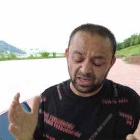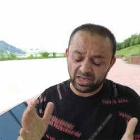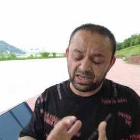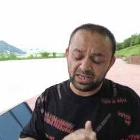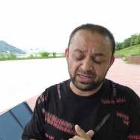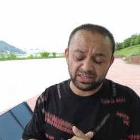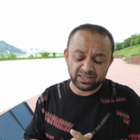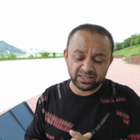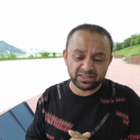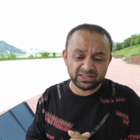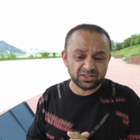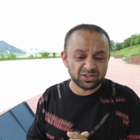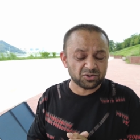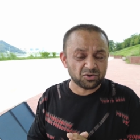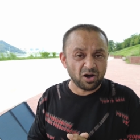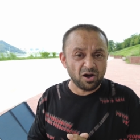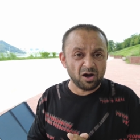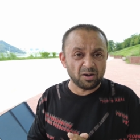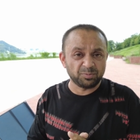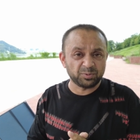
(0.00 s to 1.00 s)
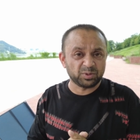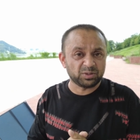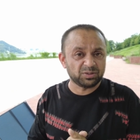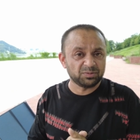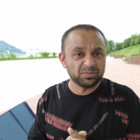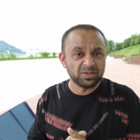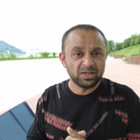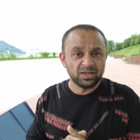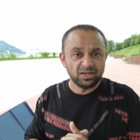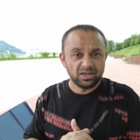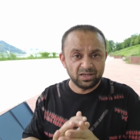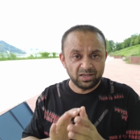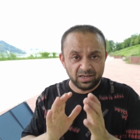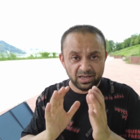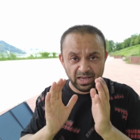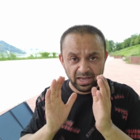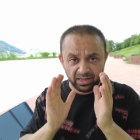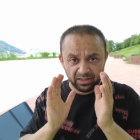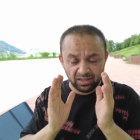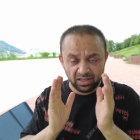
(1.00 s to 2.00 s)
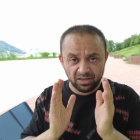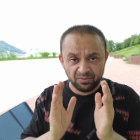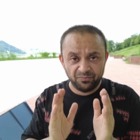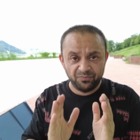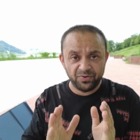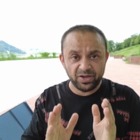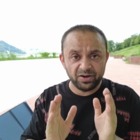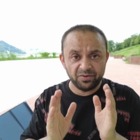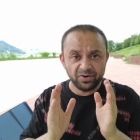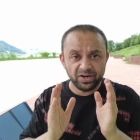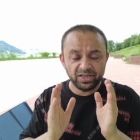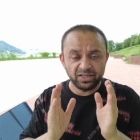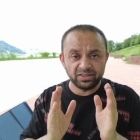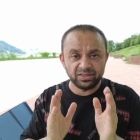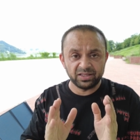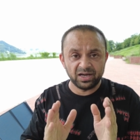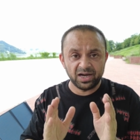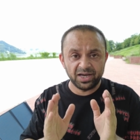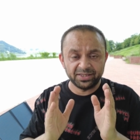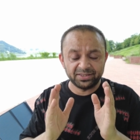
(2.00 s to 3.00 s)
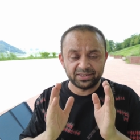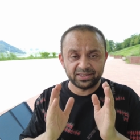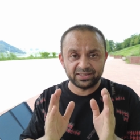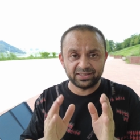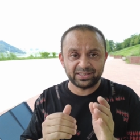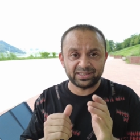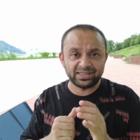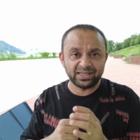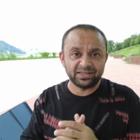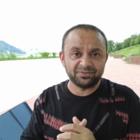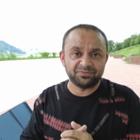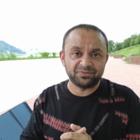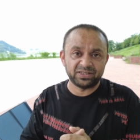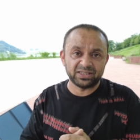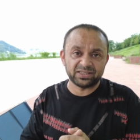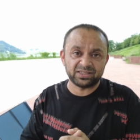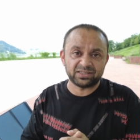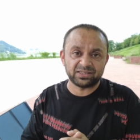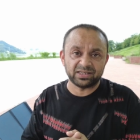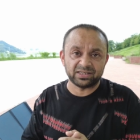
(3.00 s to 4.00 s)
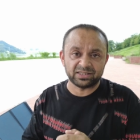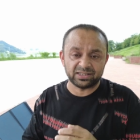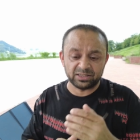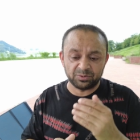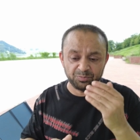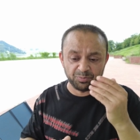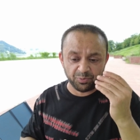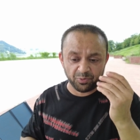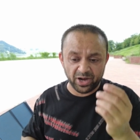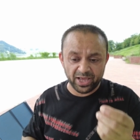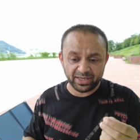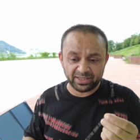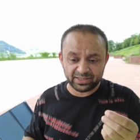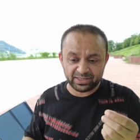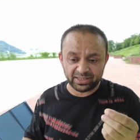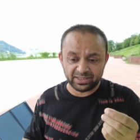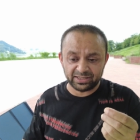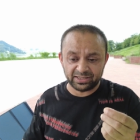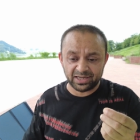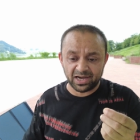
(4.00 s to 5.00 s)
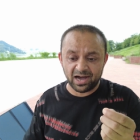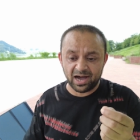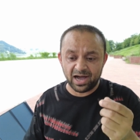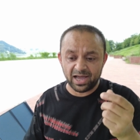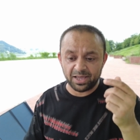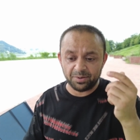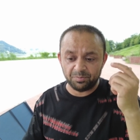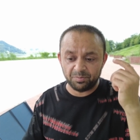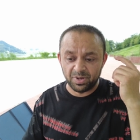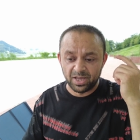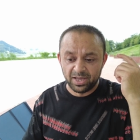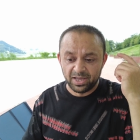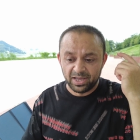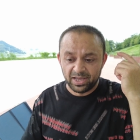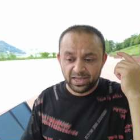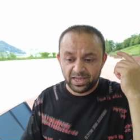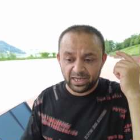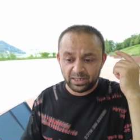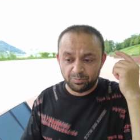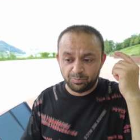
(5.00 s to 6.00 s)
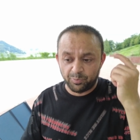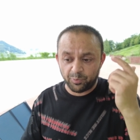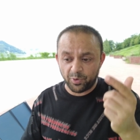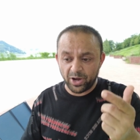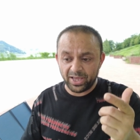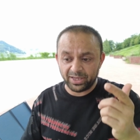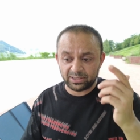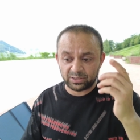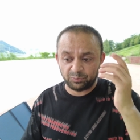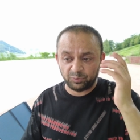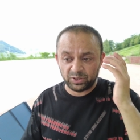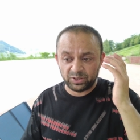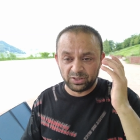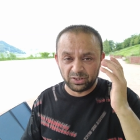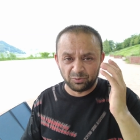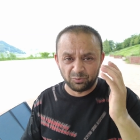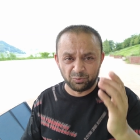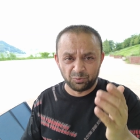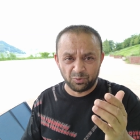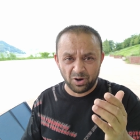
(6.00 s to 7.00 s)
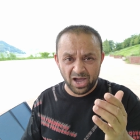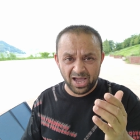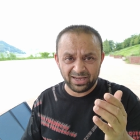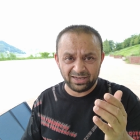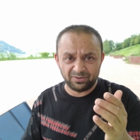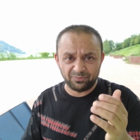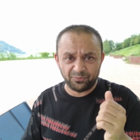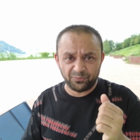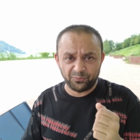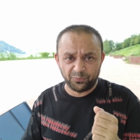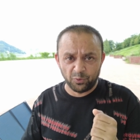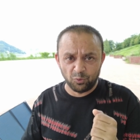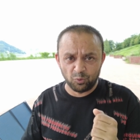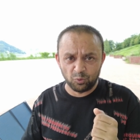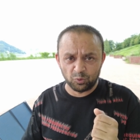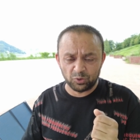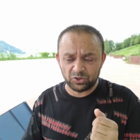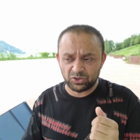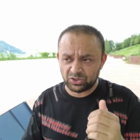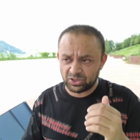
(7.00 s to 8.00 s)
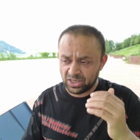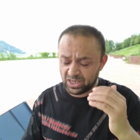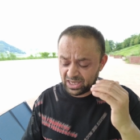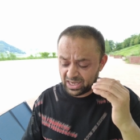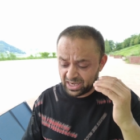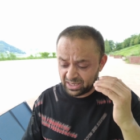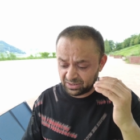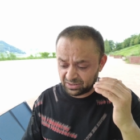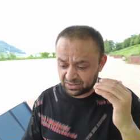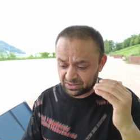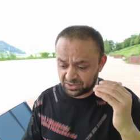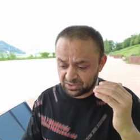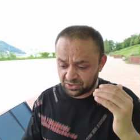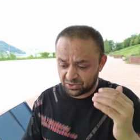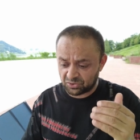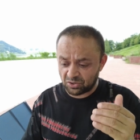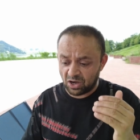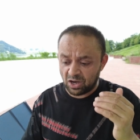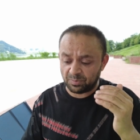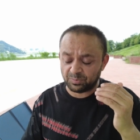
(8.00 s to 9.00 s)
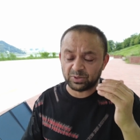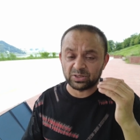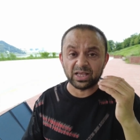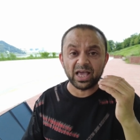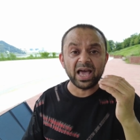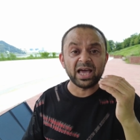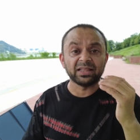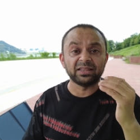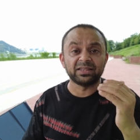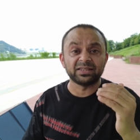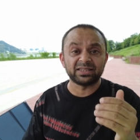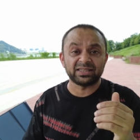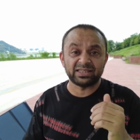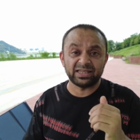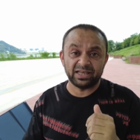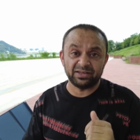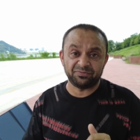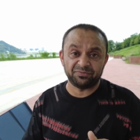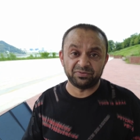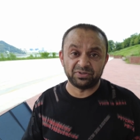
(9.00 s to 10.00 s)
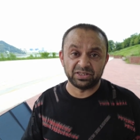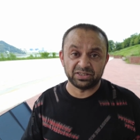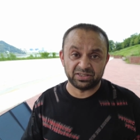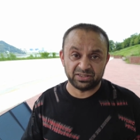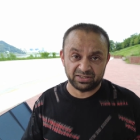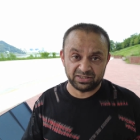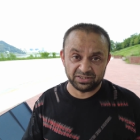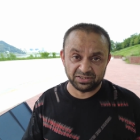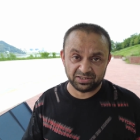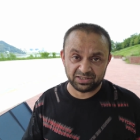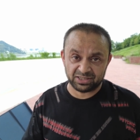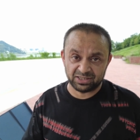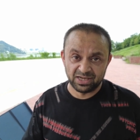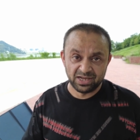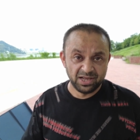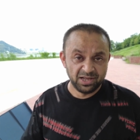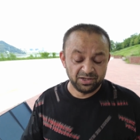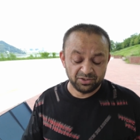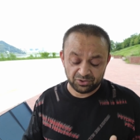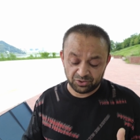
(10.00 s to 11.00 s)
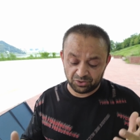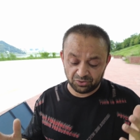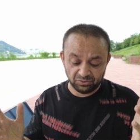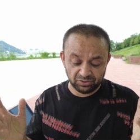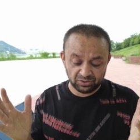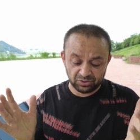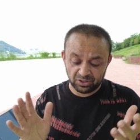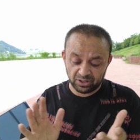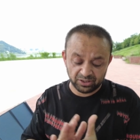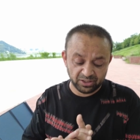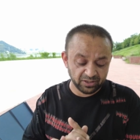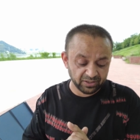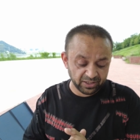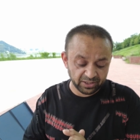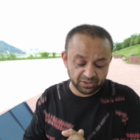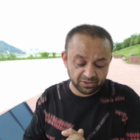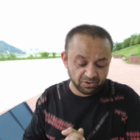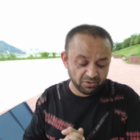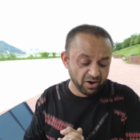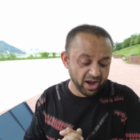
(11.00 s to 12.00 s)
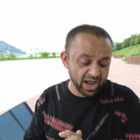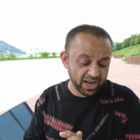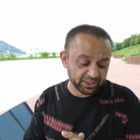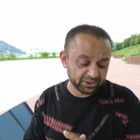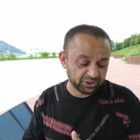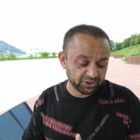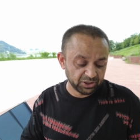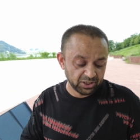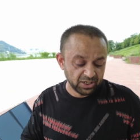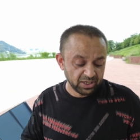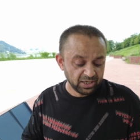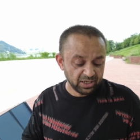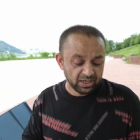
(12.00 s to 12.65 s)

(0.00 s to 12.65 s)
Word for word: it stops at a very nice and safe distance. It breaks in time, it breaks with the right force, and it stops at the safe distance. So it's not gonna crash.